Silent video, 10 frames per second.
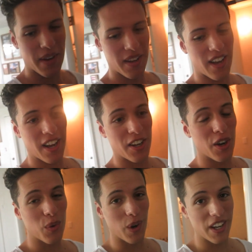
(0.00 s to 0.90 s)
and a, a,
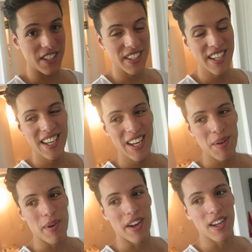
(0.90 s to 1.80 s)
good one.
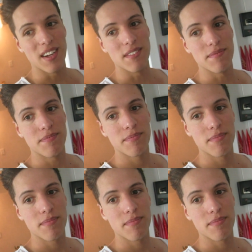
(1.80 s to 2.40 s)
But um,